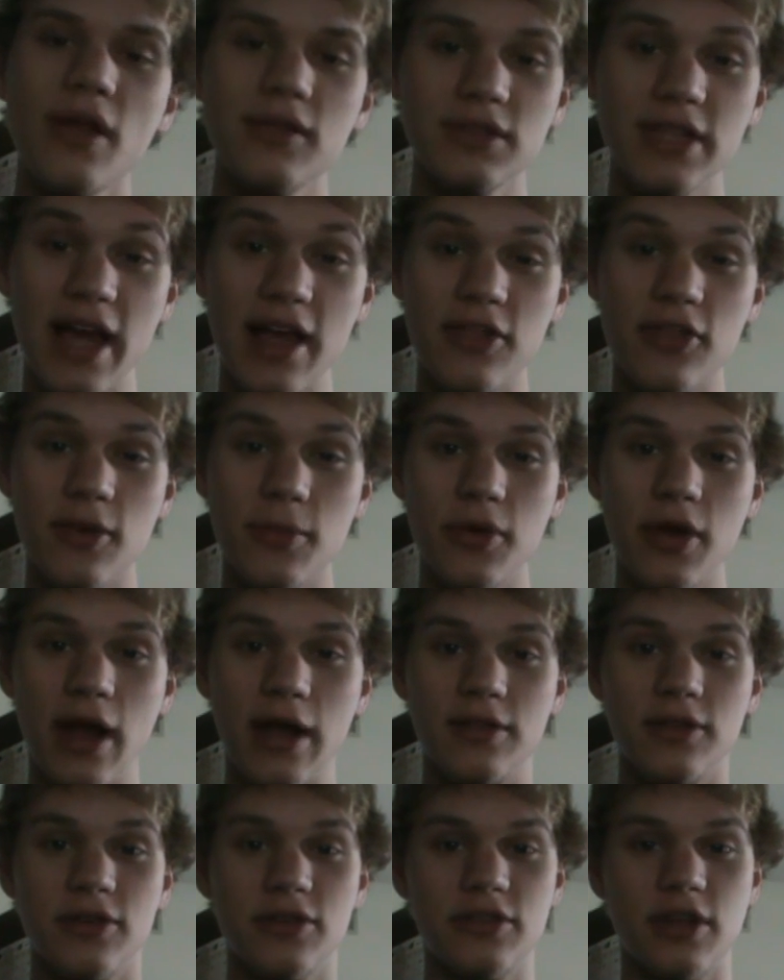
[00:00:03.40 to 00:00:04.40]
Last summer
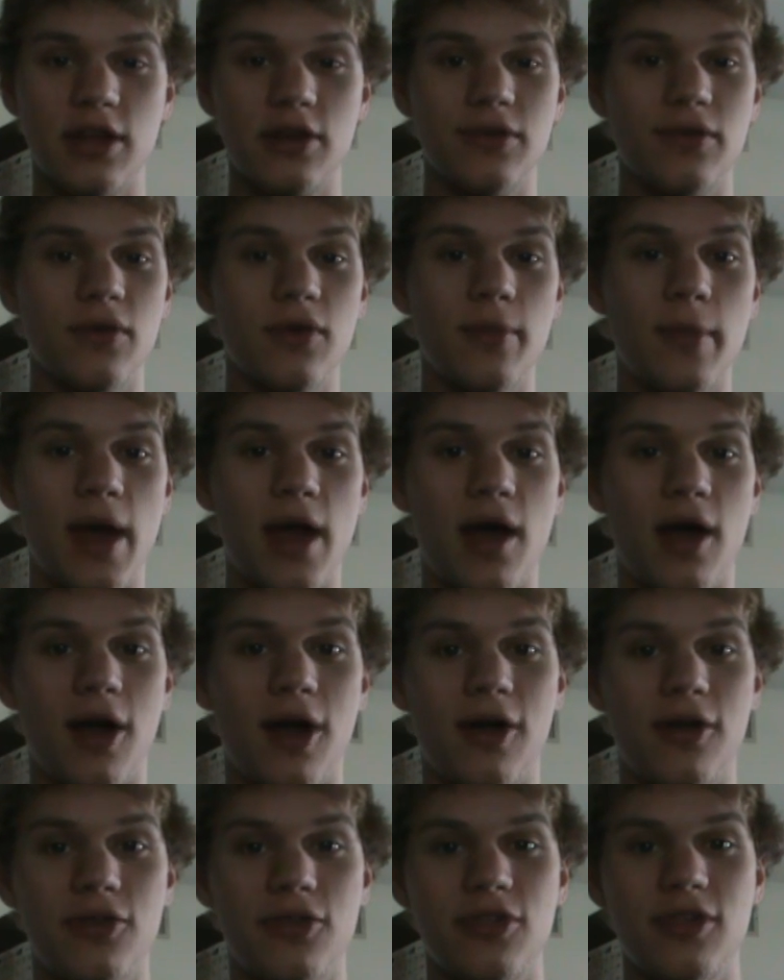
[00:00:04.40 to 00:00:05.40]
I learned how to roll my
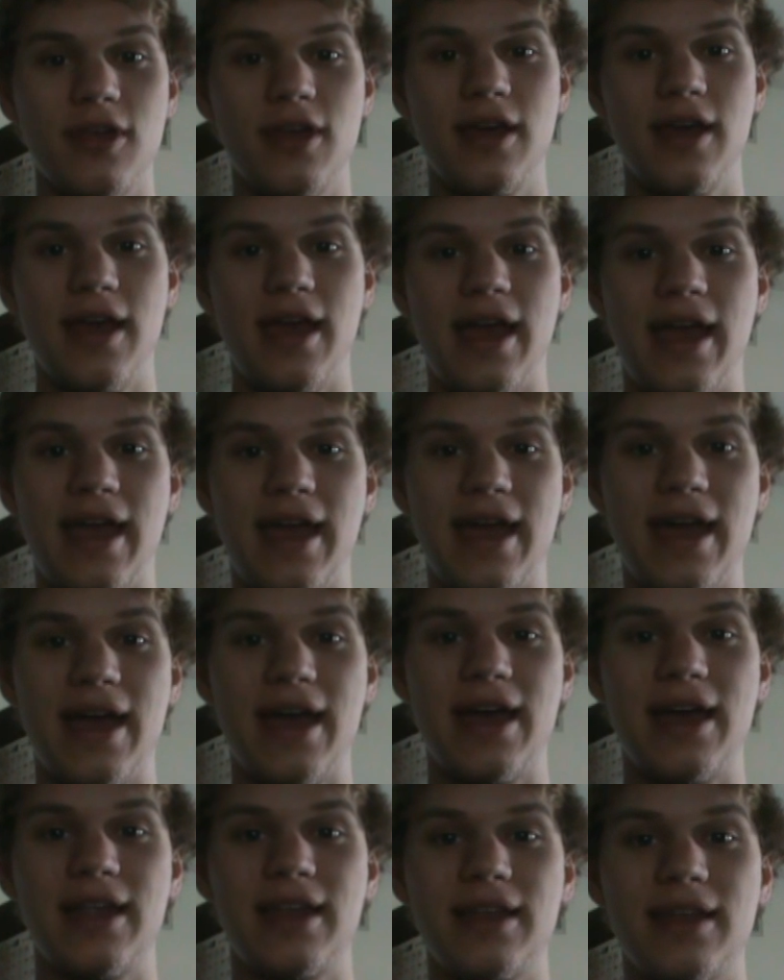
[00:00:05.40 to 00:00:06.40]
R's,
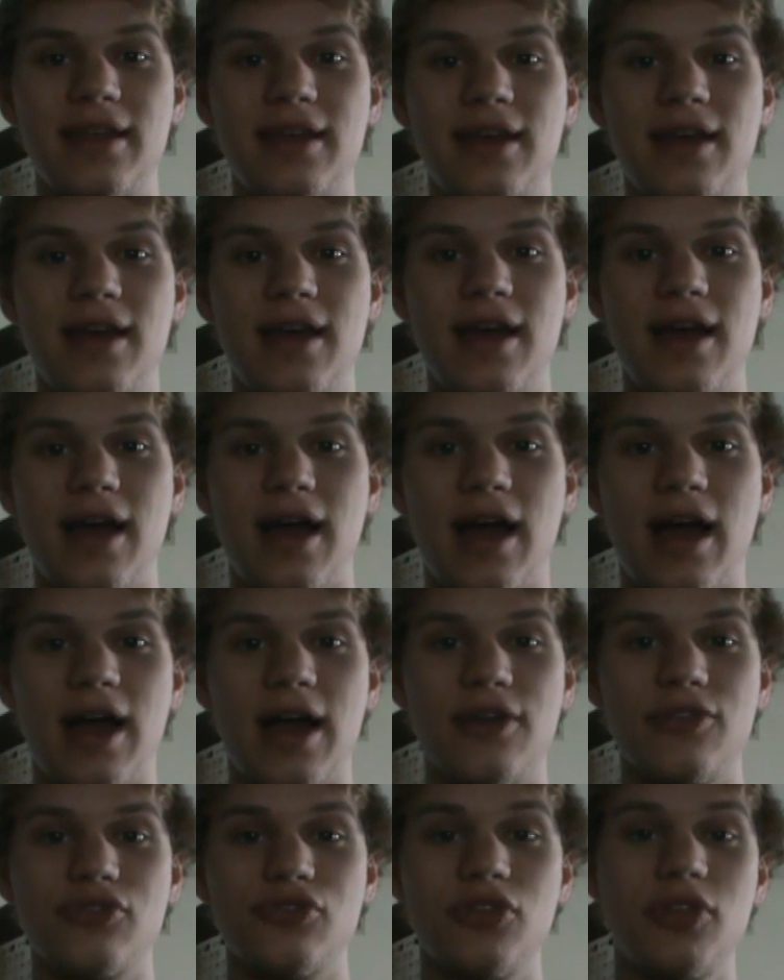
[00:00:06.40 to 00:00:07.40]
and
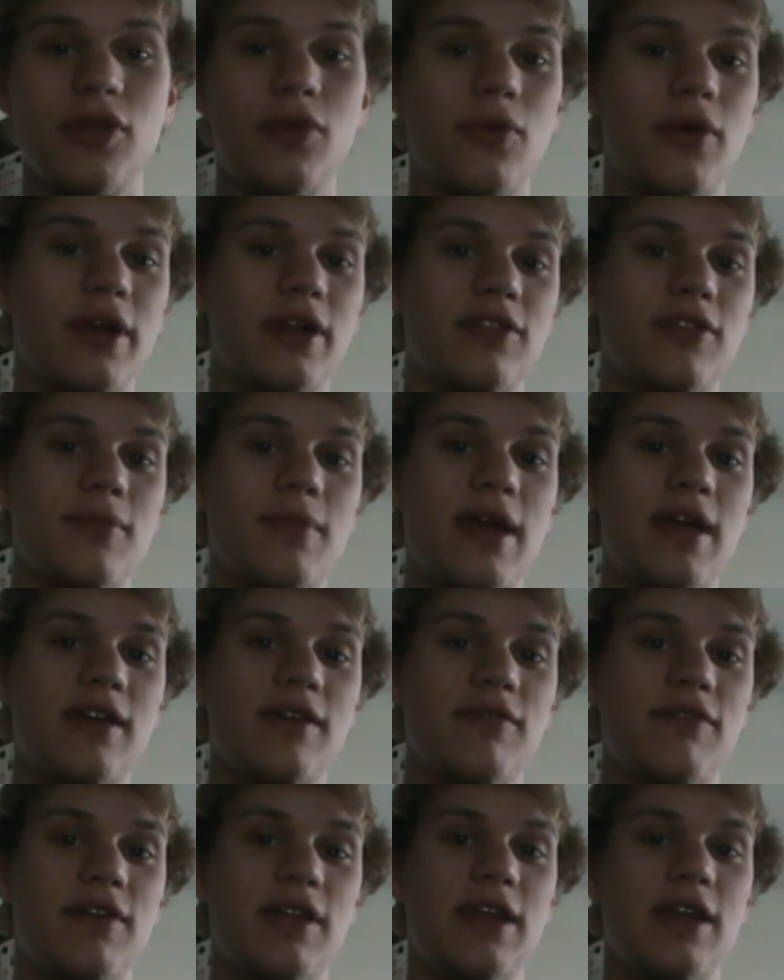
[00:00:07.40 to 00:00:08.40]
I really wanted to make
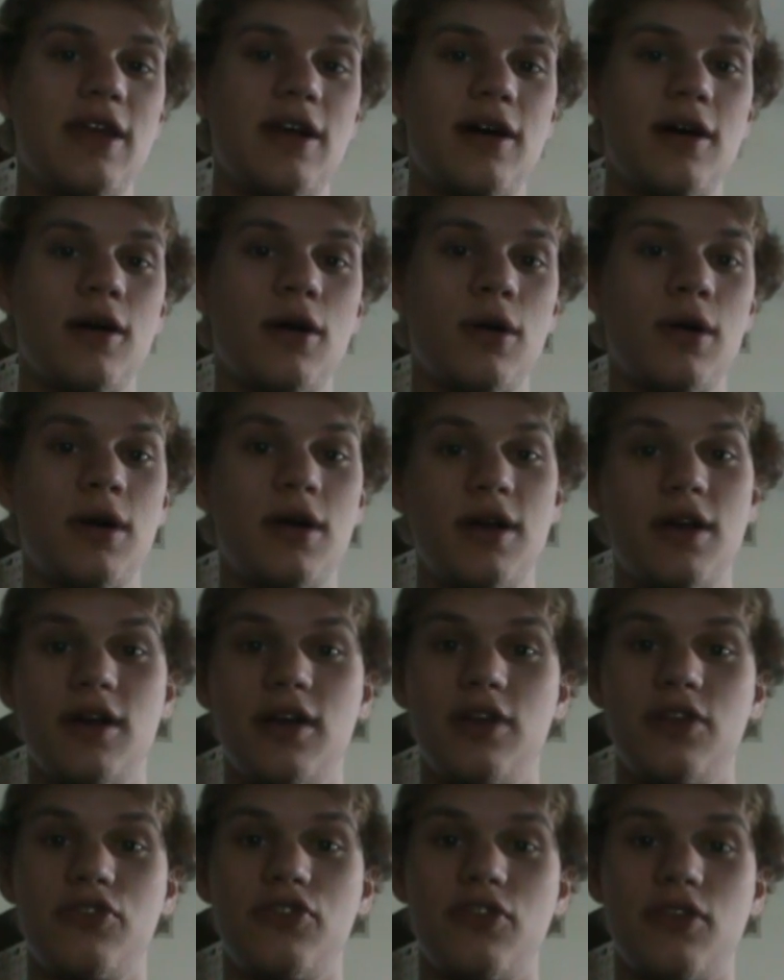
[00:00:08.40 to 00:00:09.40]
a video
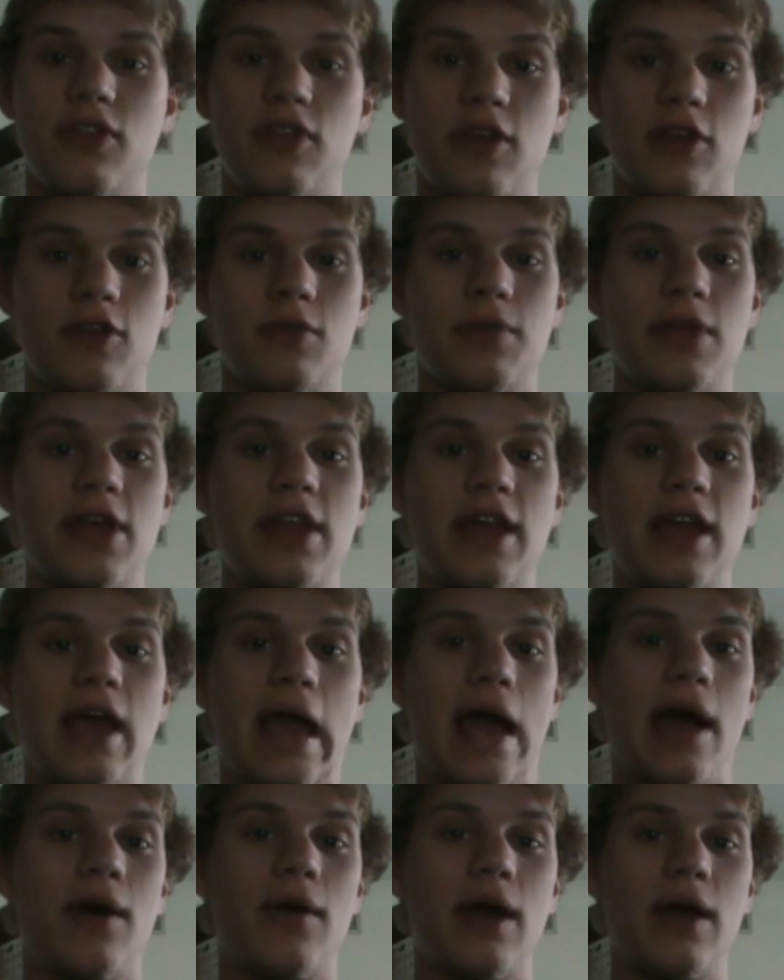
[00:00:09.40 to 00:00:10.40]
just explaining
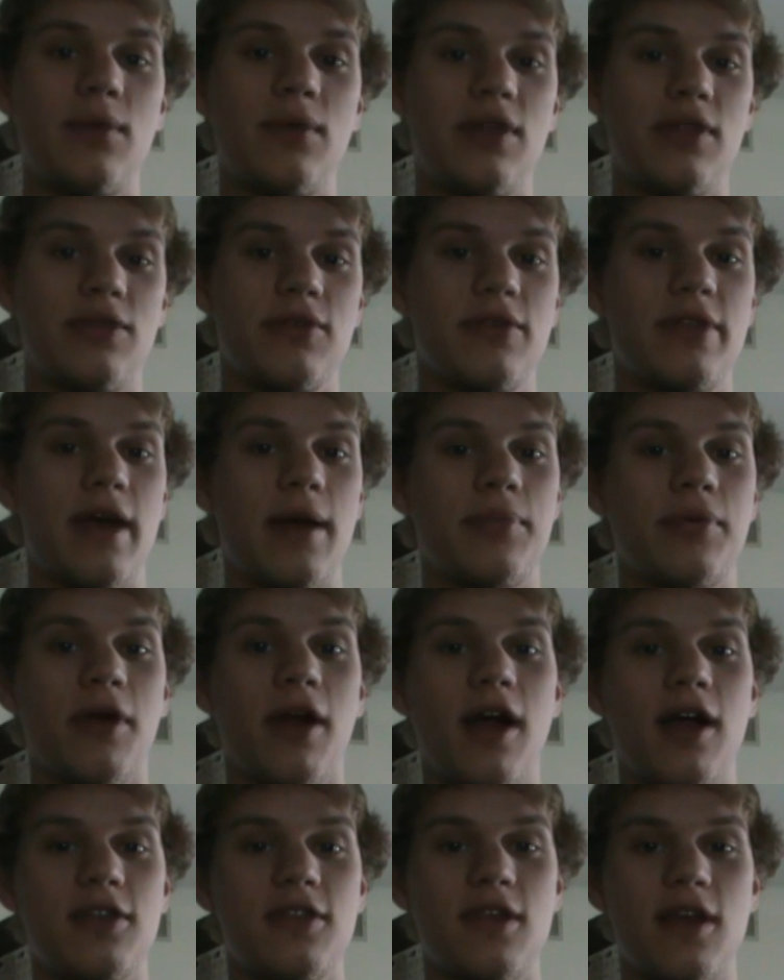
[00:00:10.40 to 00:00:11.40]
how I went through that
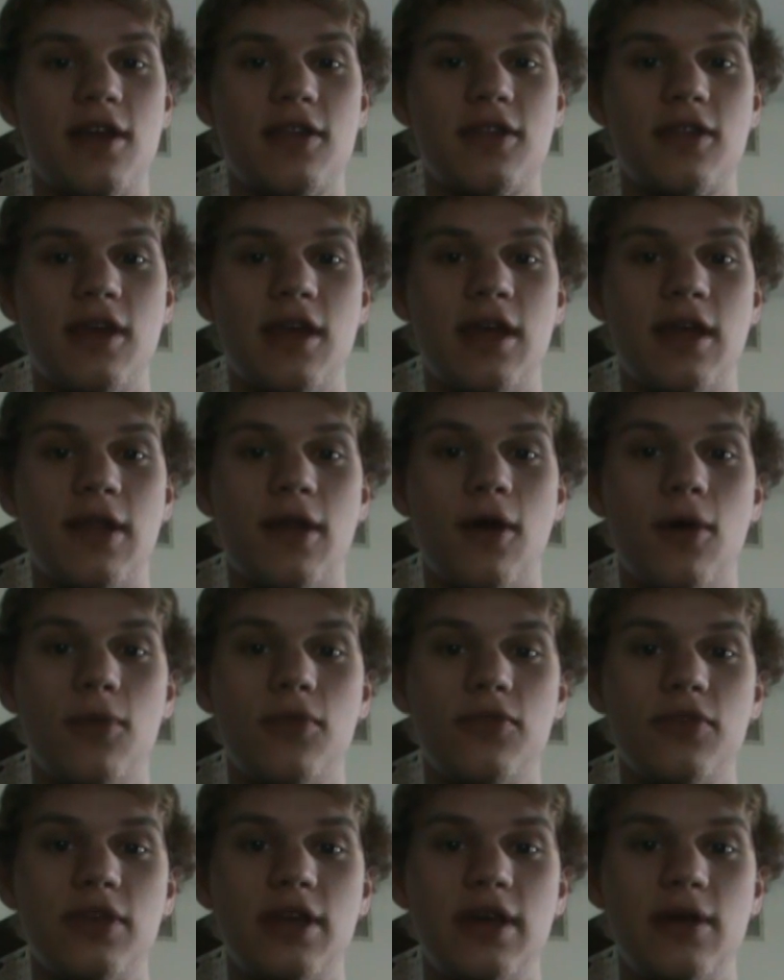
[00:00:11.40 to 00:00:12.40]
process, and
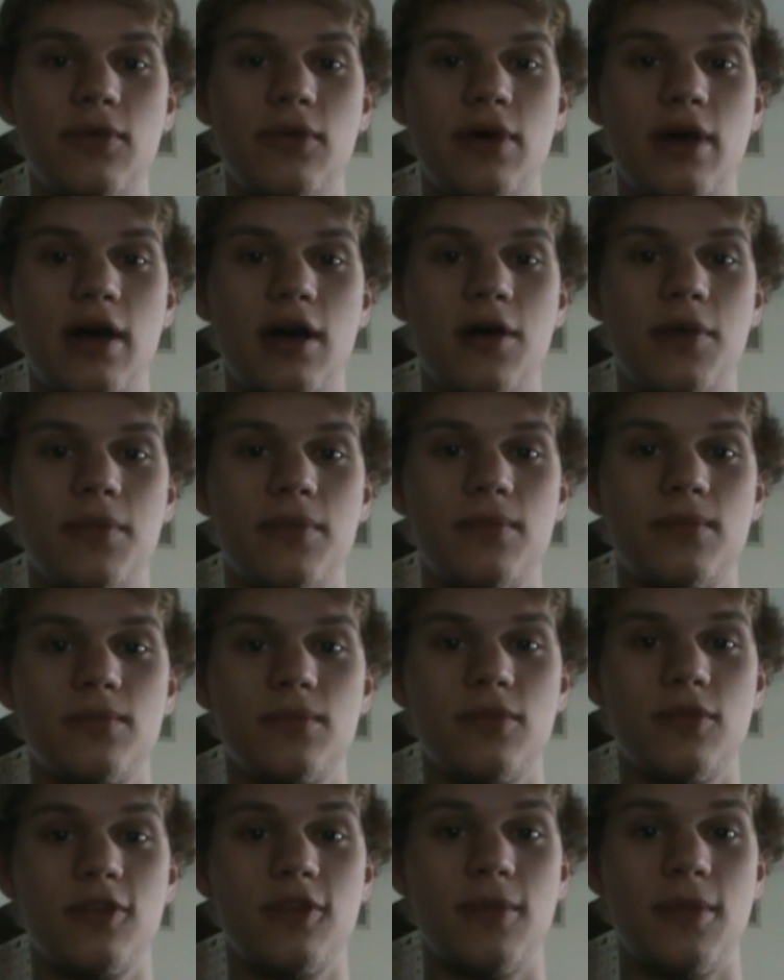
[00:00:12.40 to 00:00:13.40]
hopefully it will help
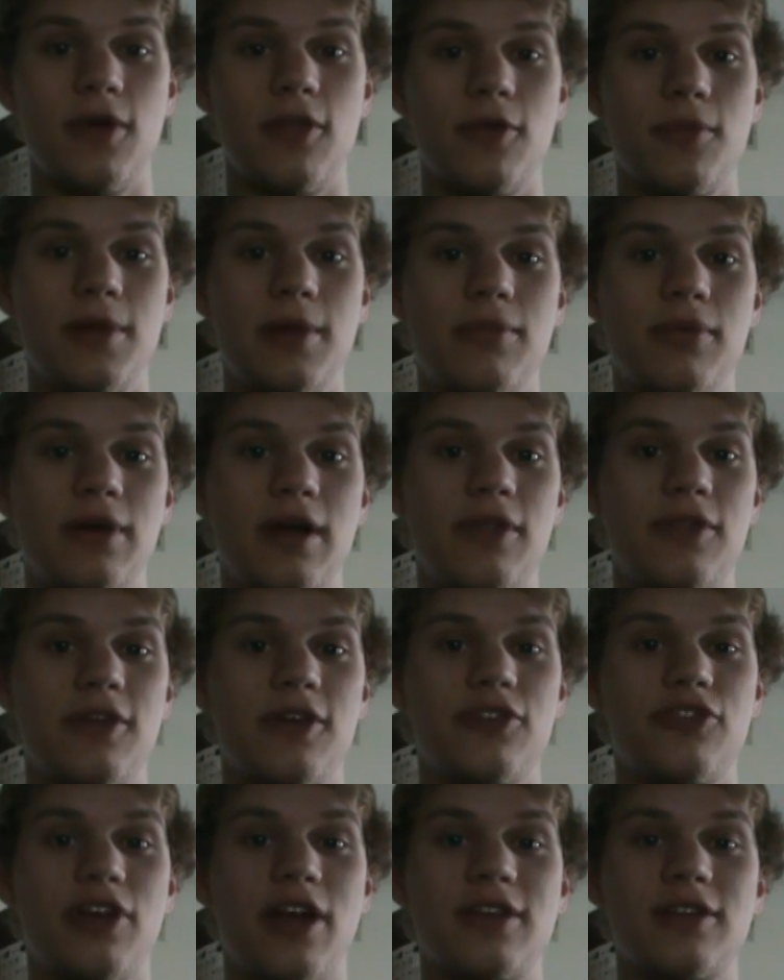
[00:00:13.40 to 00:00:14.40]
some other people out
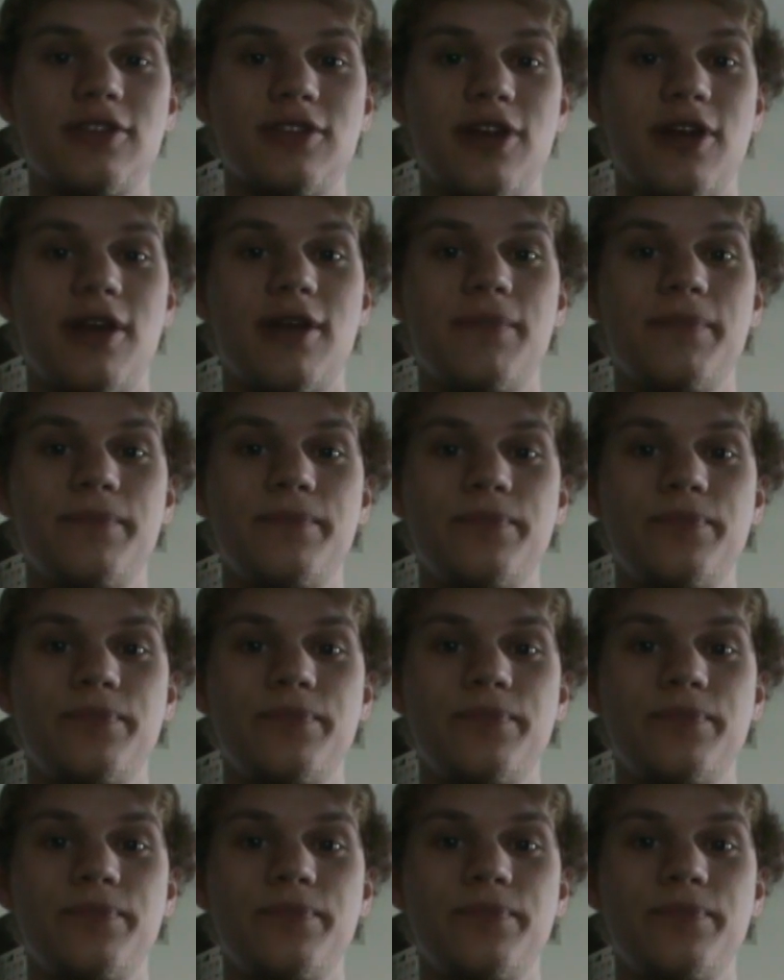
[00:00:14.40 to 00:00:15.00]
there trying to learn.